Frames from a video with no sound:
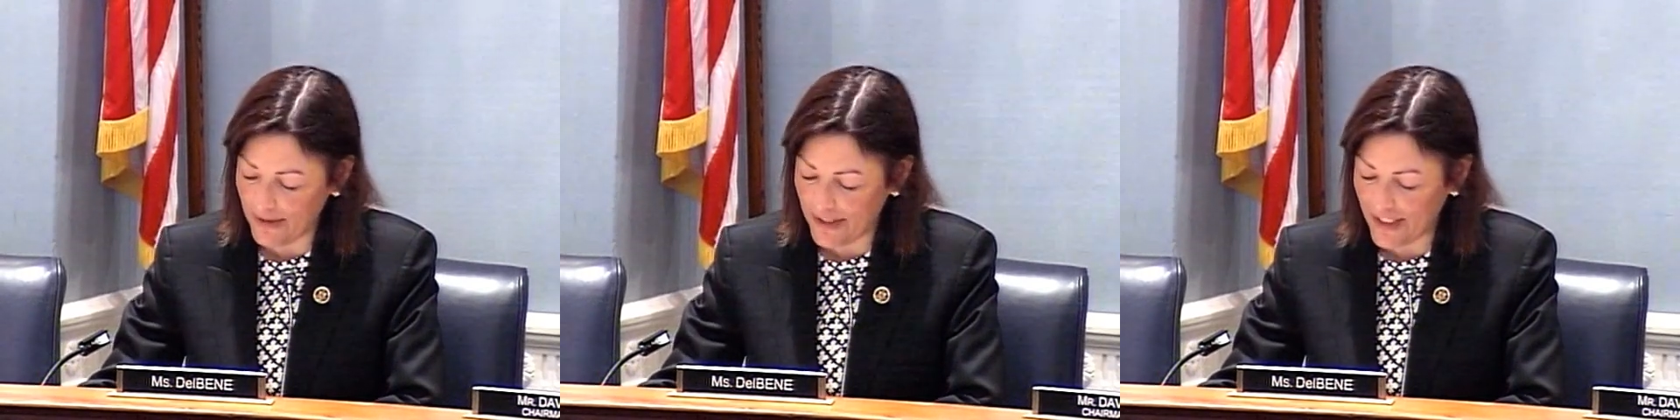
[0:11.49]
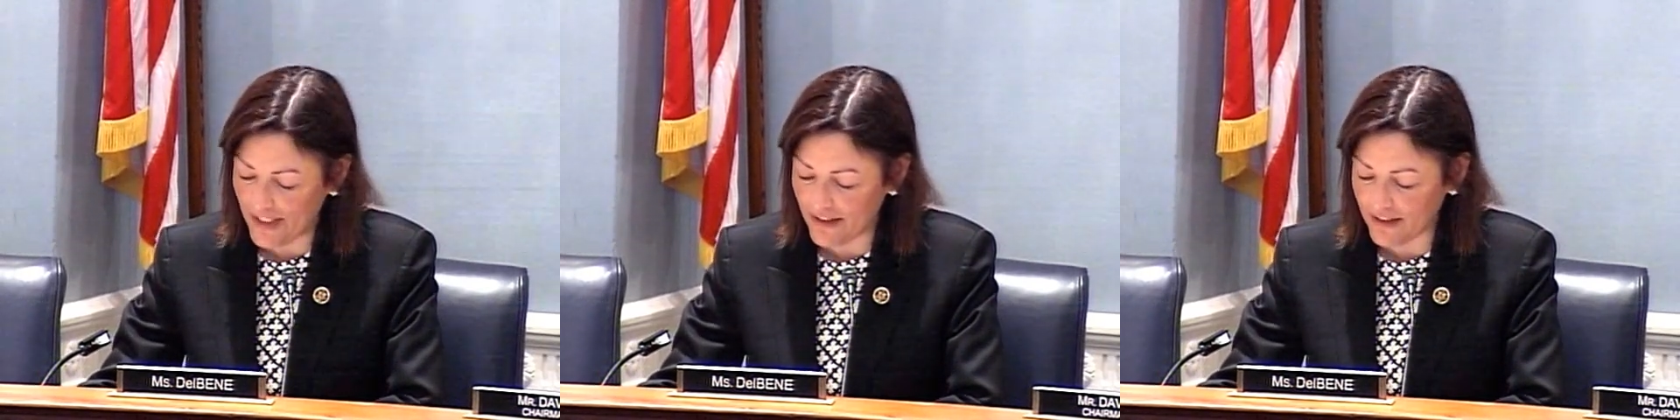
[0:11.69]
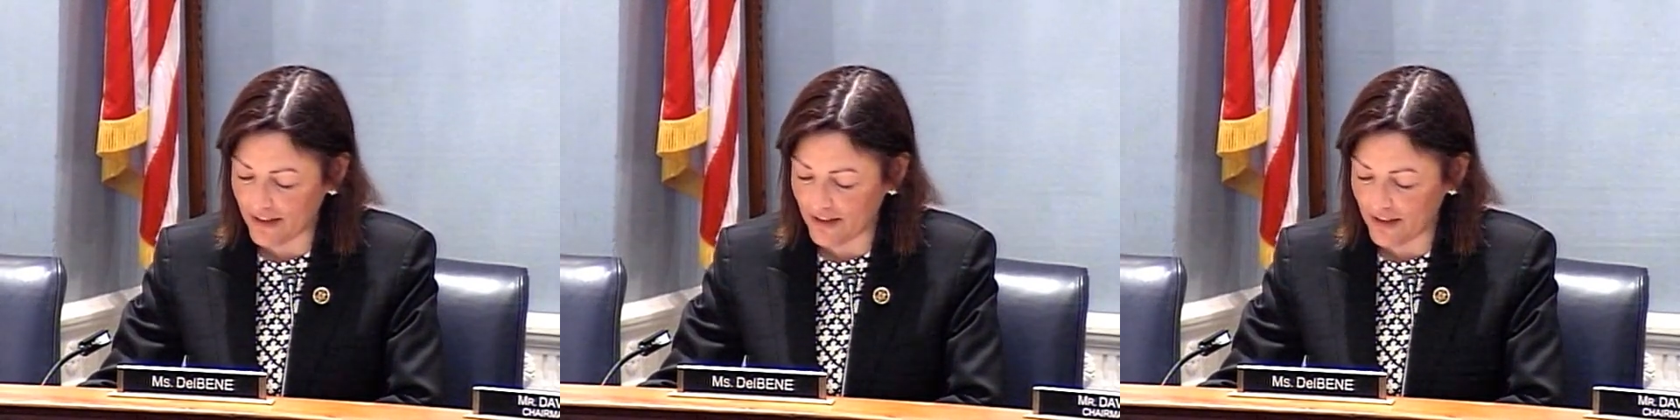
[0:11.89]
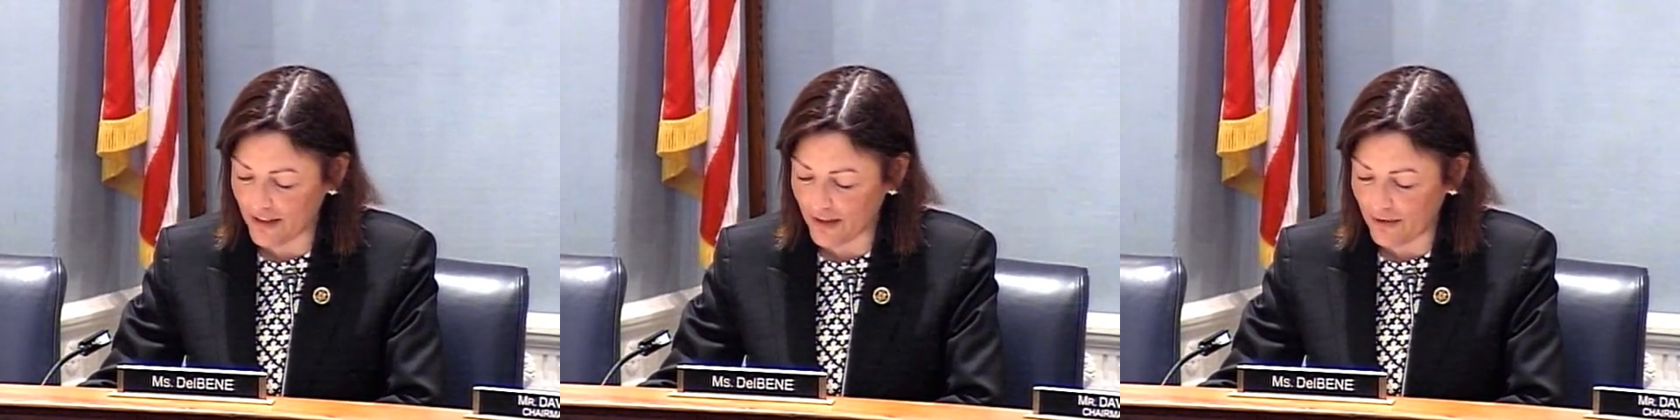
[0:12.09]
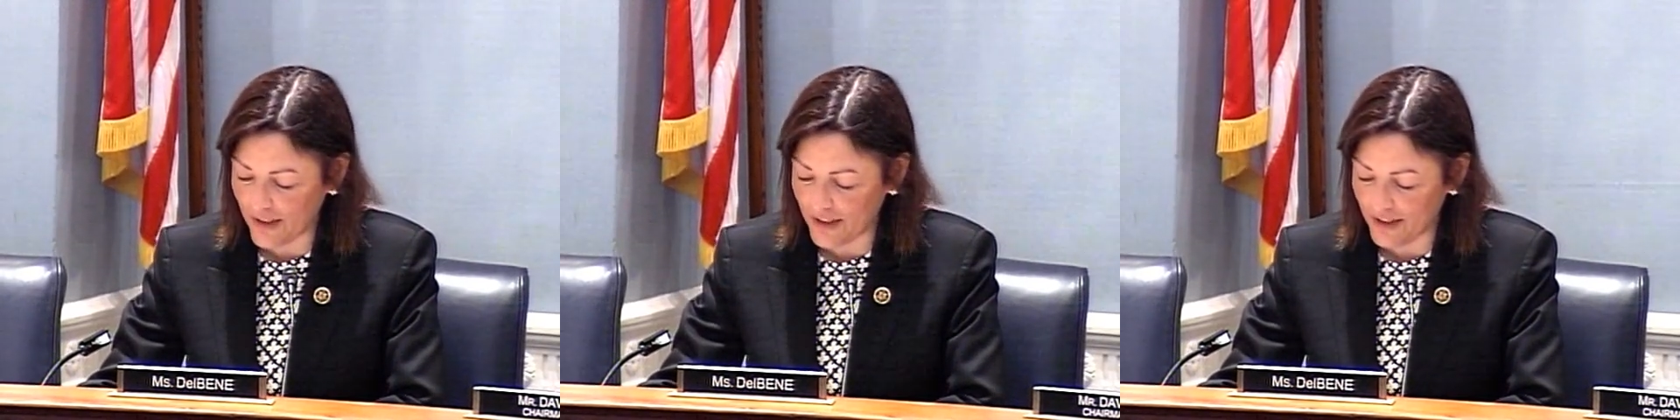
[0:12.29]
answer to the
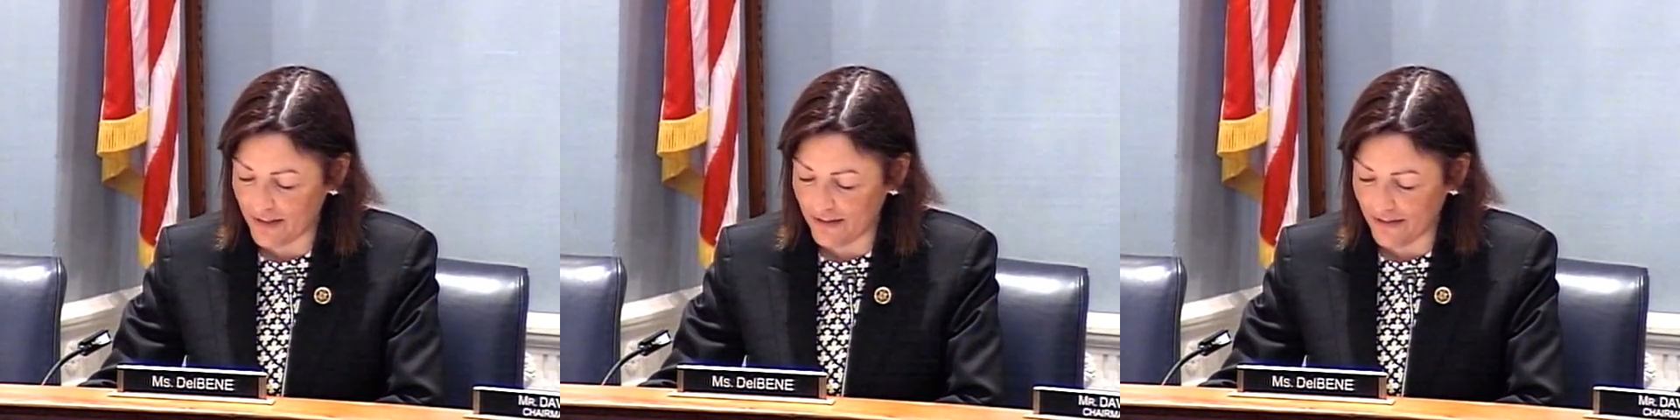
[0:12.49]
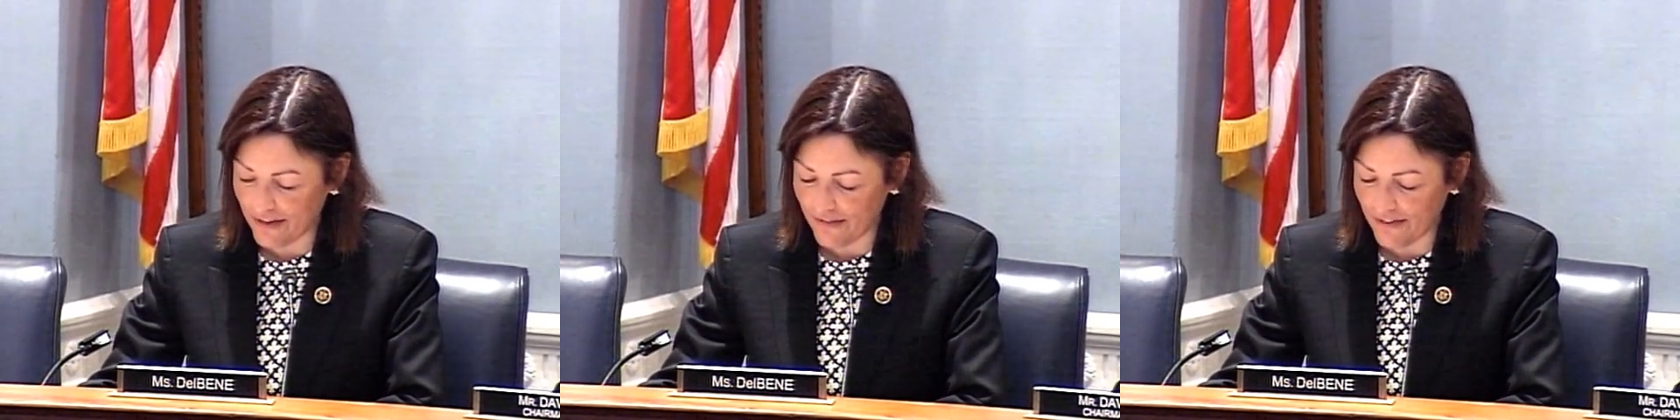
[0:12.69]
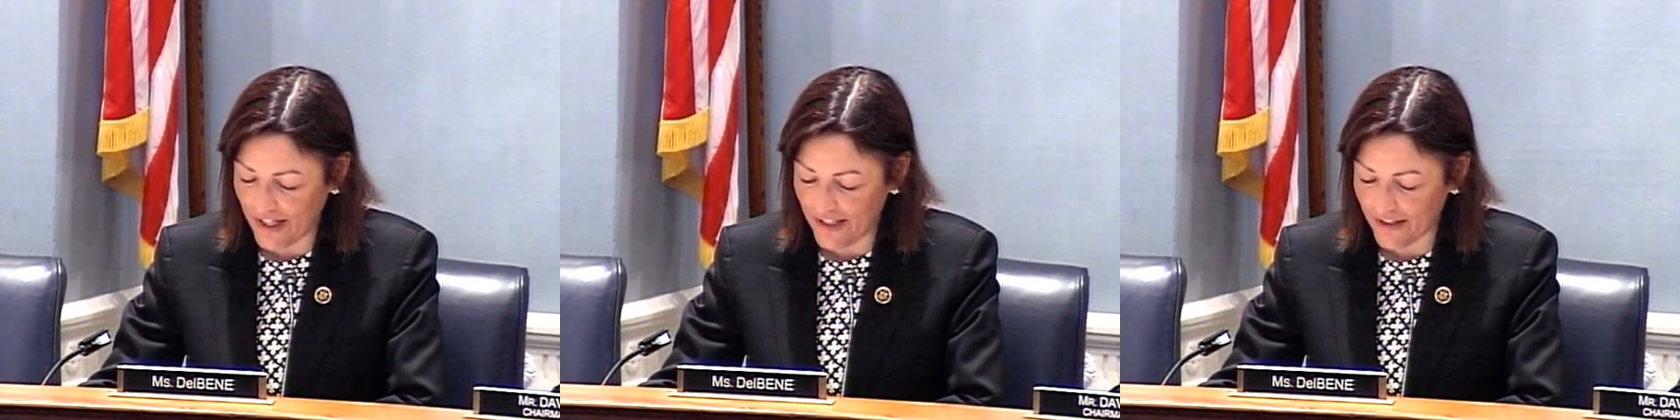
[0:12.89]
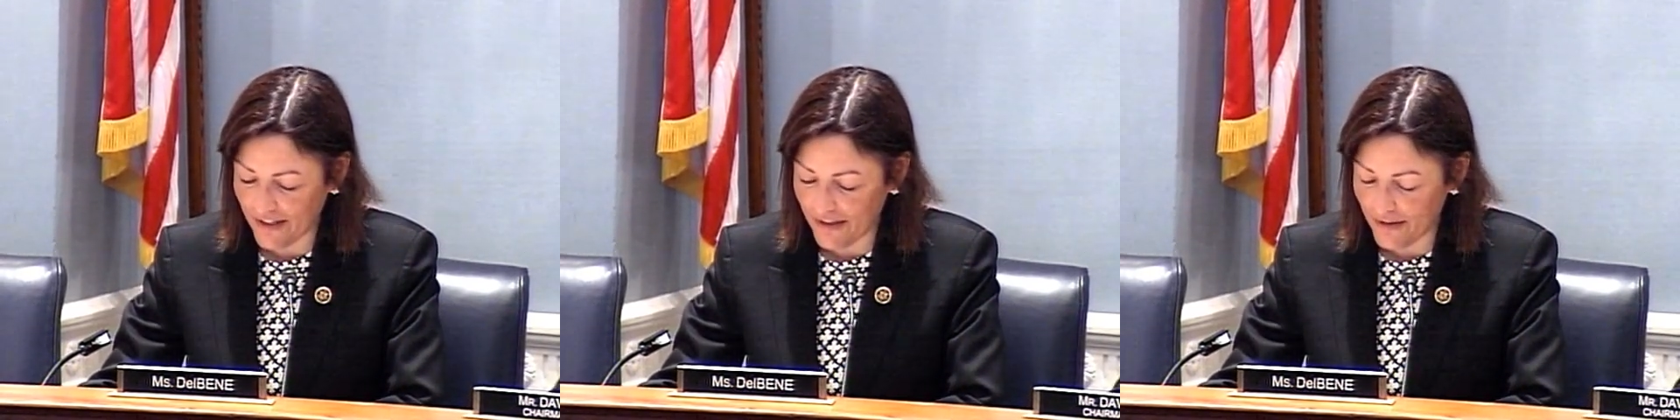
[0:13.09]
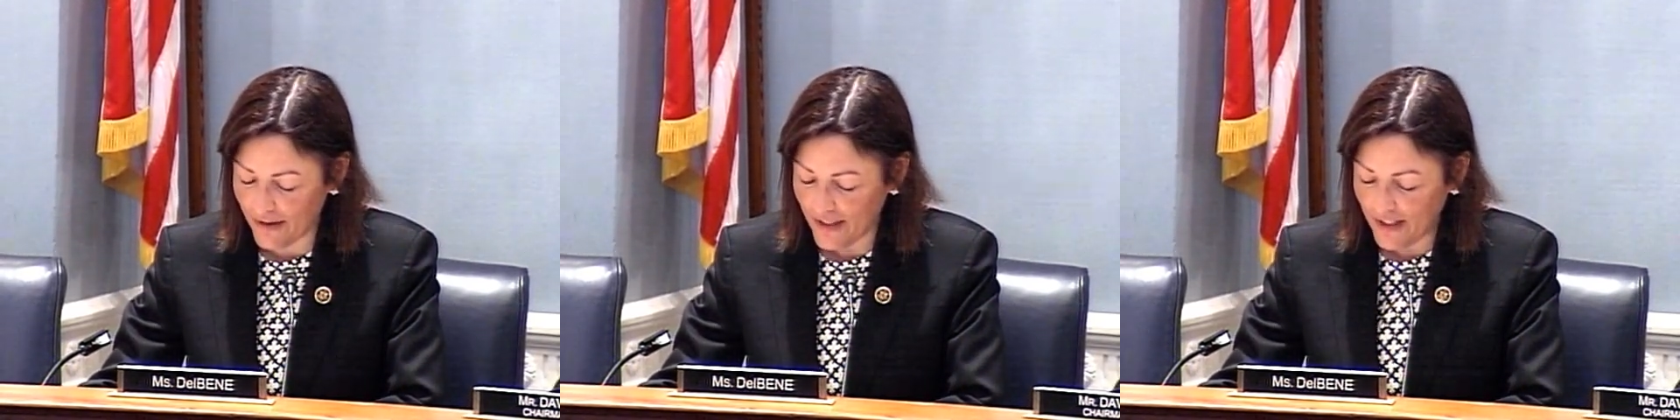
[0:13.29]
question of their
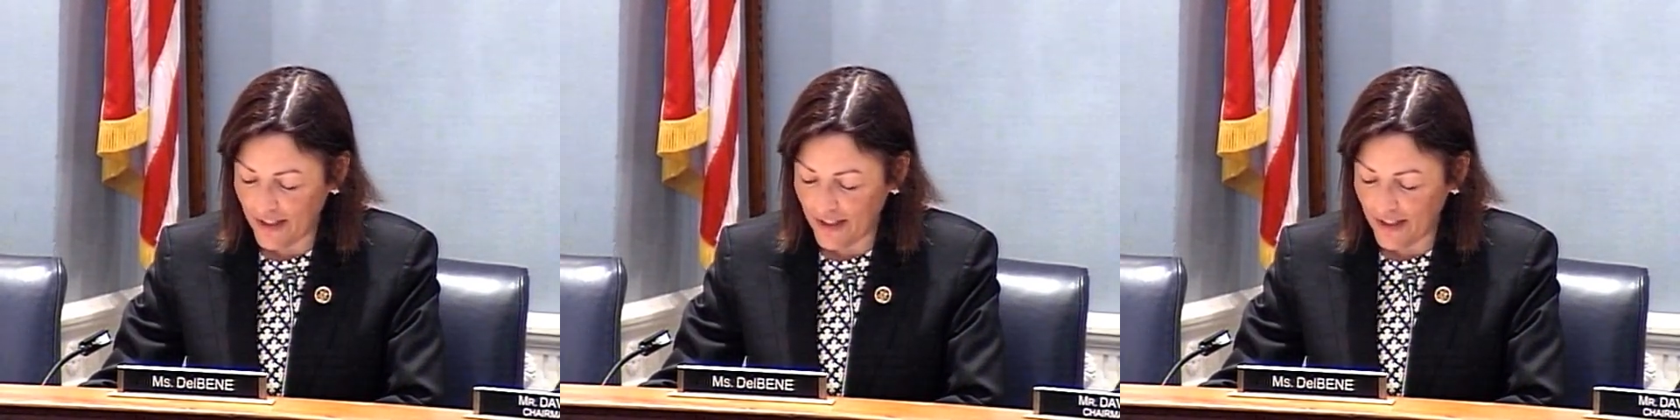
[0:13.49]
value.